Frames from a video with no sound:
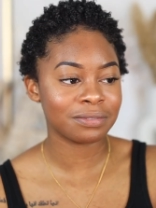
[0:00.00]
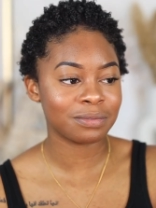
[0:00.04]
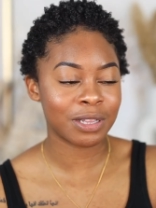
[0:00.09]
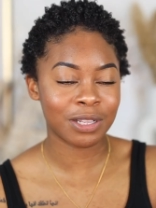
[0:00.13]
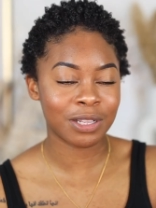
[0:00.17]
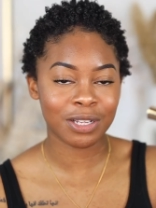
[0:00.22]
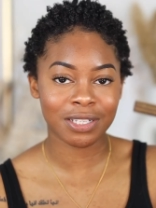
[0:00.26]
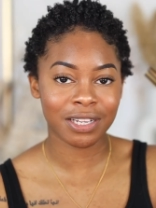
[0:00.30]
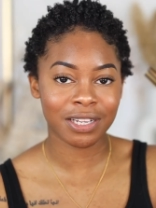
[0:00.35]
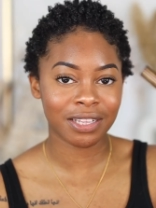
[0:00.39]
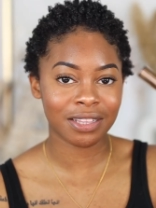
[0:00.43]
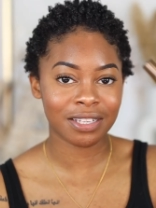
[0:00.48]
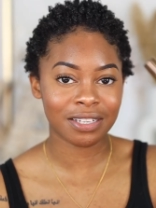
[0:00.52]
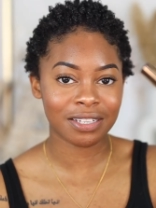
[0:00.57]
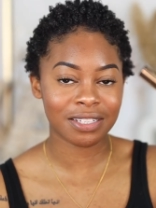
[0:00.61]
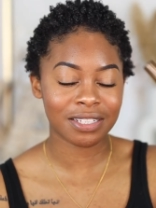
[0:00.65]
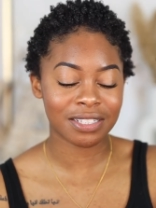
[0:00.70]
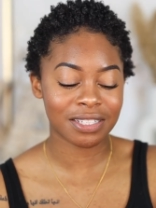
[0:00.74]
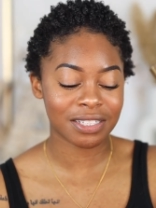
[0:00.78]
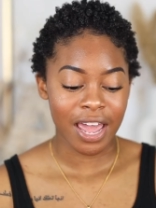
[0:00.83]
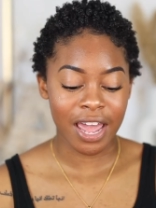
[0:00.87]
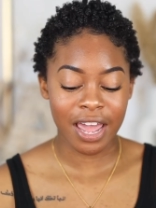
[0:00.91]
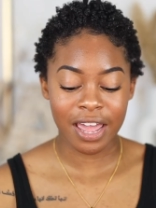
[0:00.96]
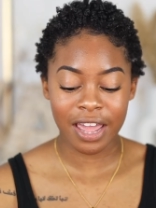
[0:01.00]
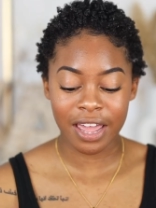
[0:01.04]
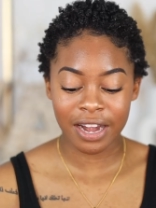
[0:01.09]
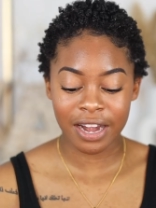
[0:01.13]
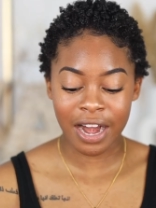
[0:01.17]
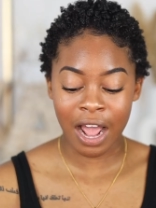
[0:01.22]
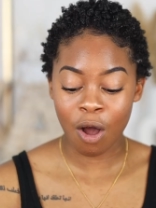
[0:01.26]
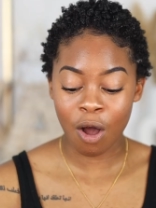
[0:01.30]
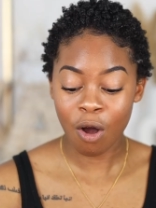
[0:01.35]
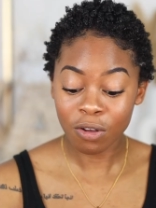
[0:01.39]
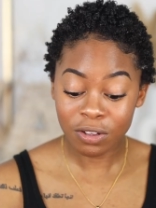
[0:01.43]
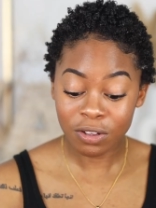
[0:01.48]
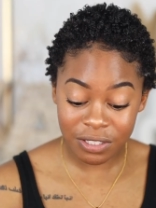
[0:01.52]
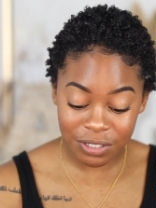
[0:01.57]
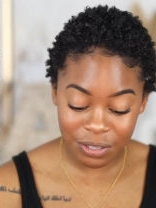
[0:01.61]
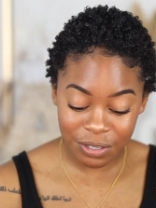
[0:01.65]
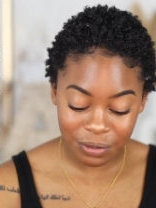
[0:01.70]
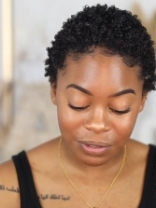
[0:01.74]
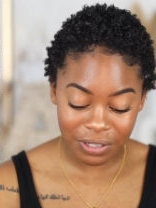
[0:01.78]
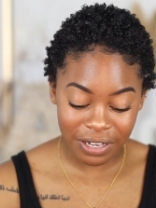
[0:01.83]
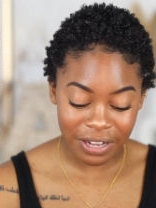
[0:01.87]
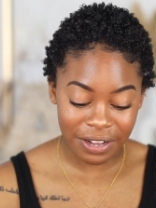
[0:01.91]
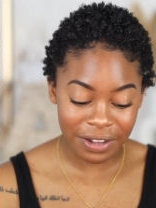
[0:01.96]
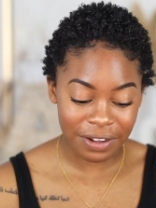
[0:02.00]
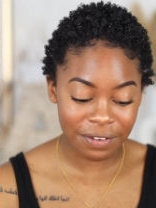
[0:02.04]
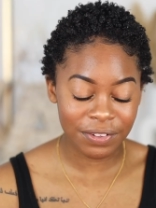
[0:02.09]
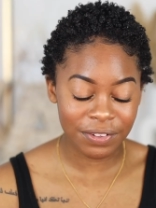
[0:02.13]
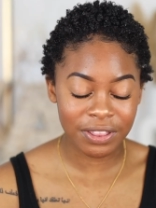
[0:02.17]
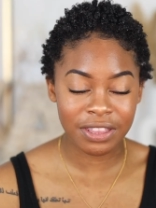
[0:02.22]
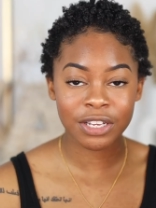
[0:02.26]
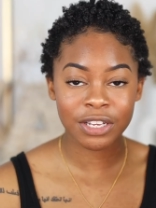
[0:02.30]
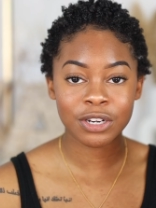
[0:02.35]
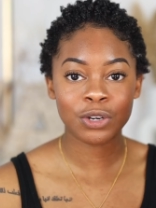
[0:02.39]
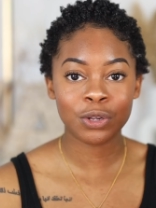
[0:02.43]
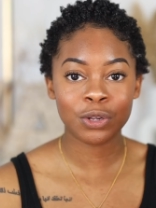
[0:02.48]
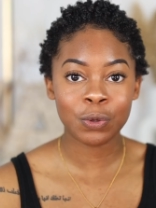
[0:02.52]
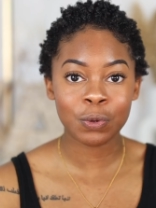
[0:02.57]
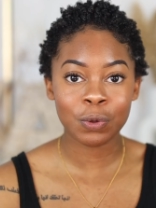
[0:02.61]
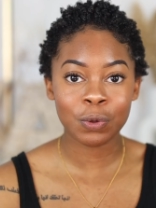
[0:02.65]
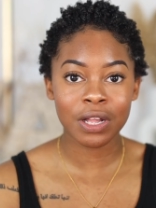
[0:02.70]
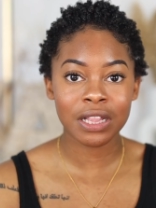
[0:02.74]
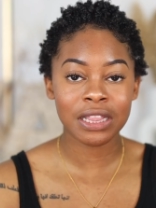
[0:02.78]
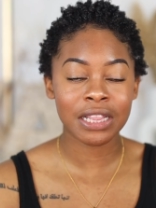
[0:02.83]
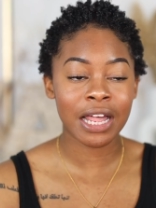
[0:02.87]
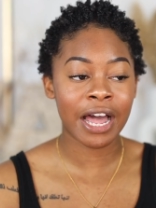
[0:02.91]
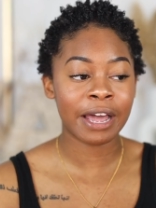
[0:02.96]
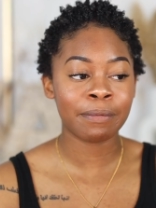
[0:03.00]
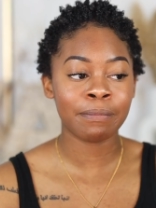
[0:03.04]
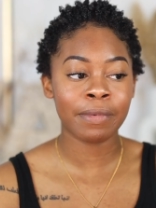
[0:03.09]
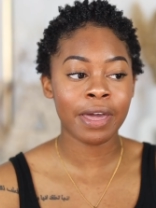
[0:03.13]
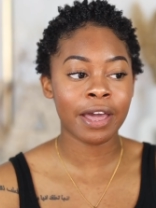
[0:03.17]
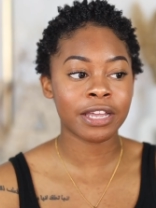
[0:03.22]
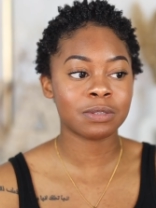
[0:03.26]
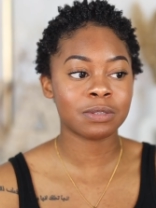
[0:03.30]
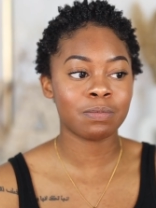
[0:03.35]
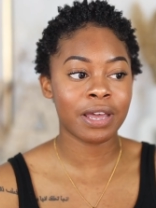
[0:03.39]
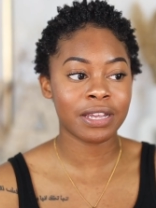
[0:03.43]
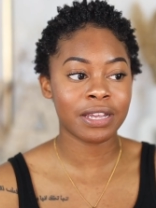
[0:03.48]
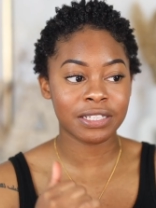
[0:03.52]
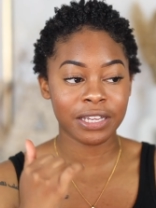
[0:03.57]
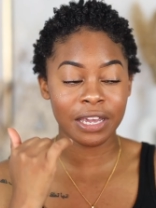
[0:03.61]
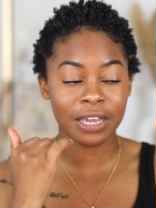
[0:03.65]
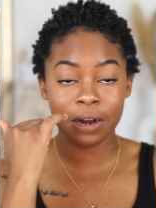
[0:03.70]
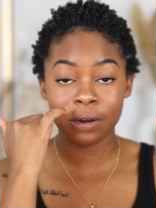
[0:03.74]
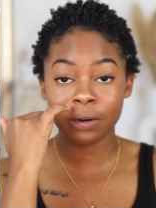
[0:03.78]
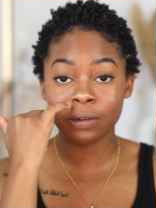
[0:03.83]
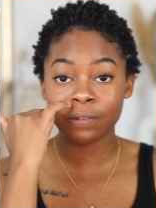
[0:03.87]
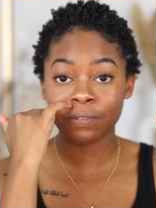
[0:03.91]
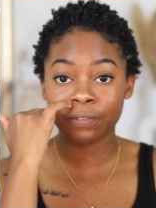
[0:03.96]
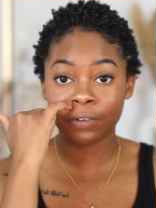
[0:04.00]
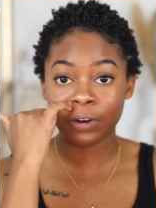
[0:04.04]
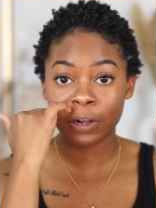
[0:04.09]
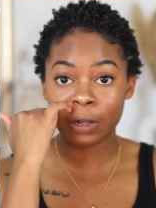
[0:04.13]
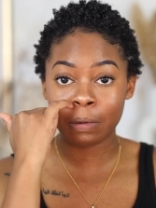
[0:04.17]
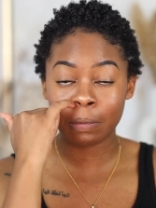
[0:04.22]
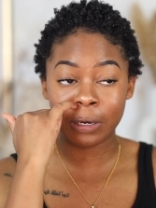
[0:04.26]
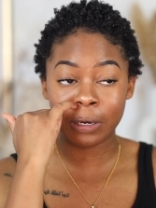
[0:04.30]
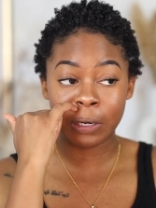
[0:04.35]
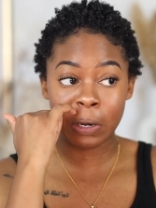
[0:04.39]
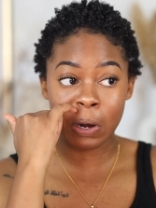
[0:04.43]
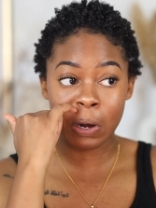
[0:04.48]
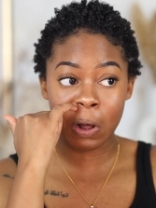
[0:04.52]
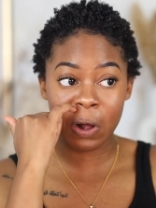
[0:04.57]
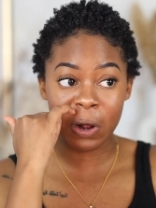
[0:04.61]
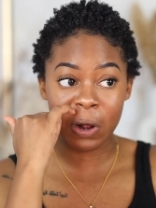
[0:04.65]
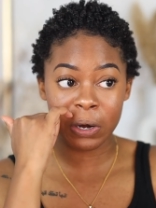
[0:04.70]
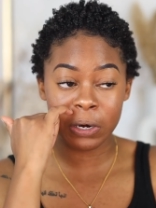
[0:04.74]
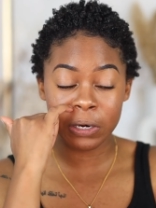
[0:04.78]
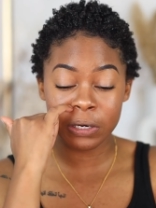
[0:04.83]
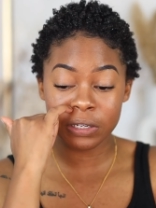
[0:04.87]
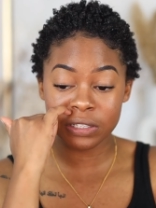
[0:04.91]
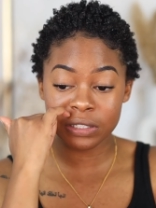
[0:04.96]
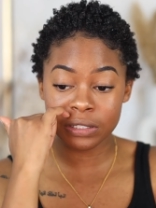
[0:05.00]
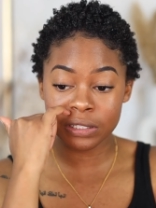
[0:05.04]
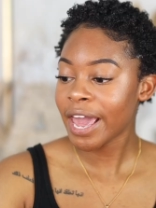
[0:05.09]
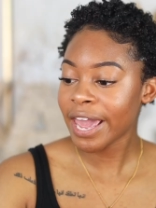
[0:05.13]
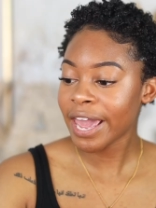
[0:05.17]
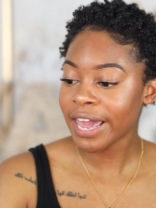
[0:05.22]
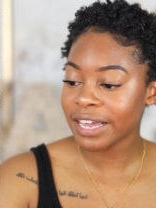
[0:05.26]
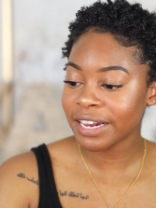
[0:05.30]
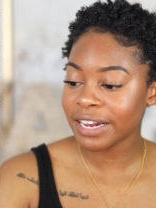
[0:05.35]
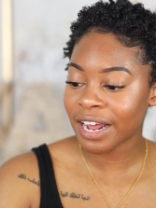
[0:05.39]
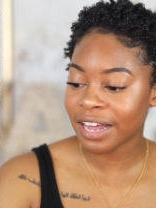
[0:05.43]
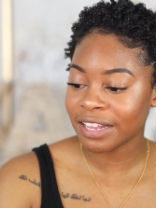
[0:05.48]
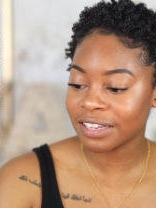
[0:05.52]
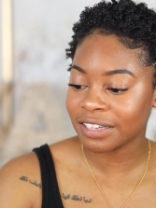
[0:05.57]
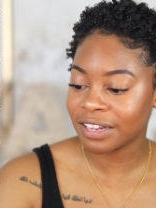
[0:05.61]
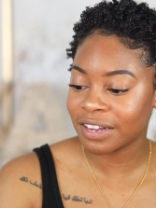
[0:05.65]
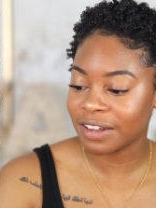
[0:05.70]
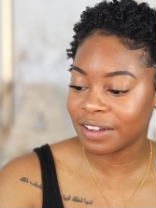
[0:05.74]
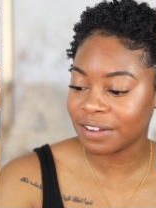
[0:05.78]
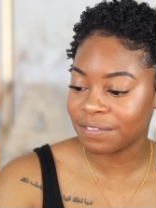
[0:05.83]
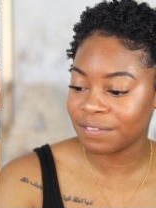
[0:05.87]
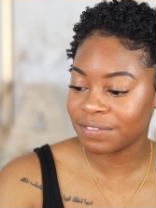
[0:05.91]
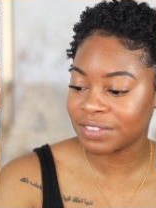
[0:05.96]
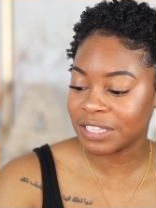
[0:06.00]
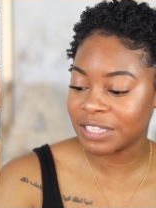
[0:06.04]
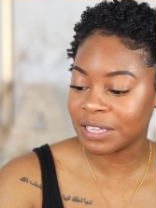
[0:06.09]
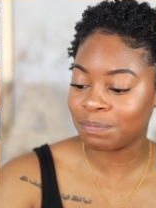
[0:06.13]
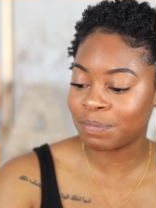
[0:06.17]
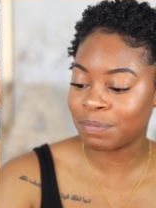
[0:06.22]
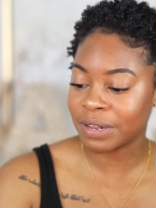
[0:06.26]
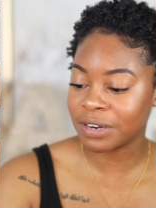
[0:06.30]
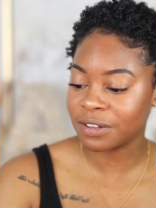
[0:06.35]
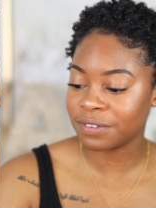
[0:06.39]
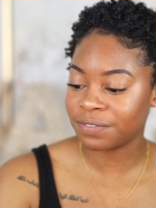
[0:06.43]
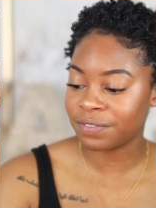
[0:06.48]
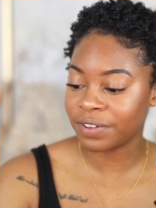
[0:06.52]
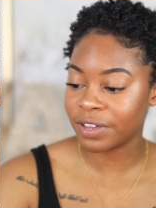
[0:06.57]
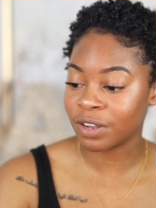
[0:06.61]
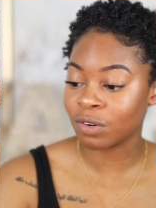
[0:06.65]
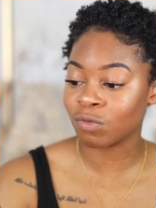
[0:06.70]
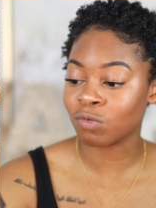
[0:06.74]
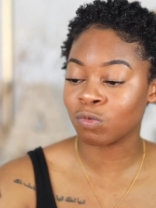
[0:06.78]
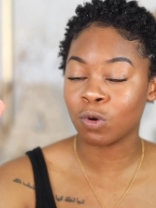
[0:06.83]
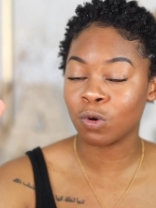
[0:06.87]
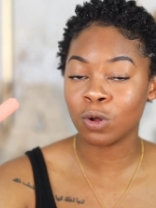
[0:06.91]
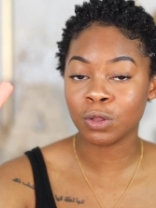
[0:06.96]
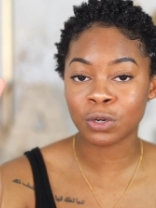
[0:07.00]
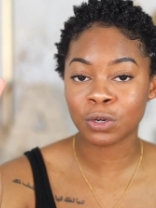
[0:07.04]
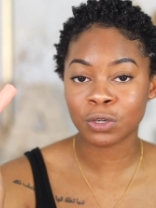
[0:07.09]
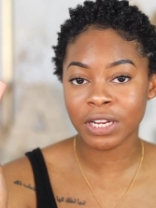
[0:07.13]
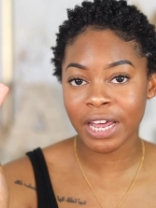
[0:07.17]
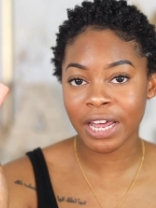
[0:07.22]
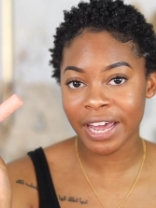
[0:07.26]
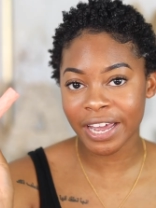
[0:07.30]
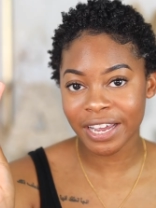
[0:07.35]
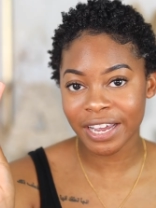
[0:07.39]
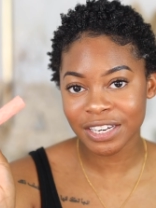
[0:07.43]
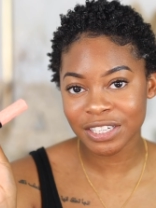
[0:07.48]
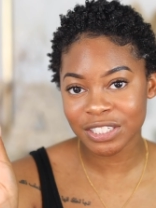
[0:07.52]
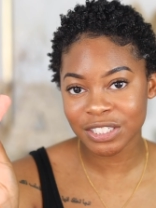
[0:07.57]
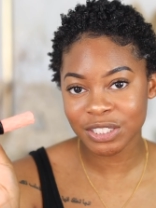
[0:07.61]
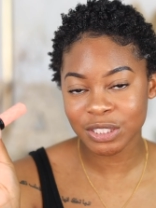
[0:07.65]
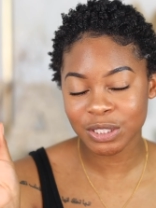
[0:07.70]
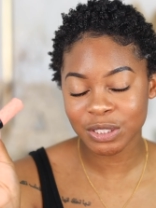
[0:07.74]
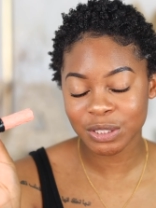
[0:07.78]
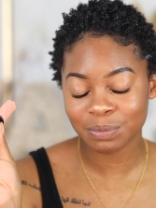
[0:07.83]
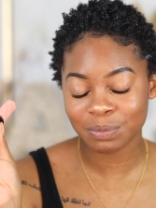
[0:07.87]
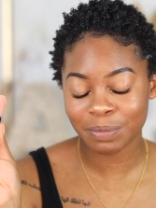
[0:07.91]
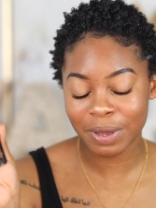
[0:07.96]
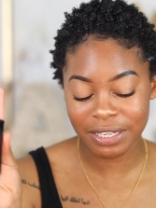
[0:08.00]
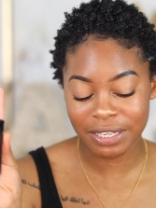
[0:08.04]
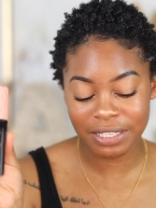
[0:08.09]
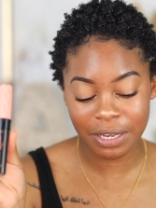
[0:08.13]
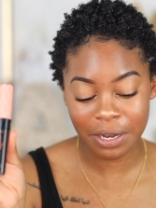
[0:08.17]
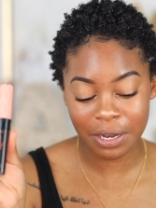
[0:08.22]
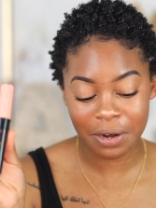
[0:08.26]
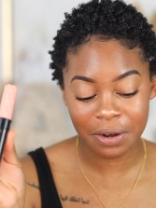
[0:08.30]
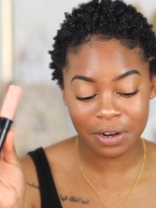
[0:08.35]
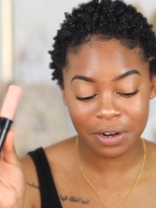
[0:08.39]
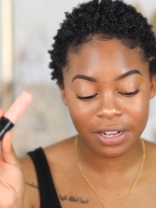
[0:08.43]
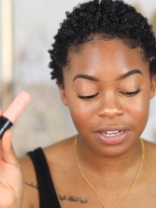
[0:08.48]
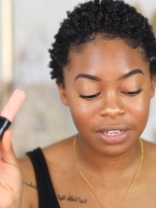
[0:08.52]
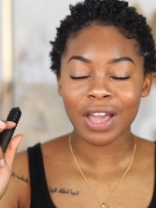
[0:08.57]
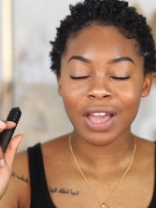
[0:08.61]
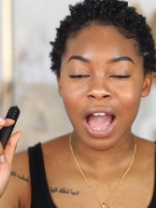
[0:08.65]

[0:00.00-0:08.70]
It looks like this. And I also love the new Climax mascara from NARS. And I love the Benefit Roller Lash mascara.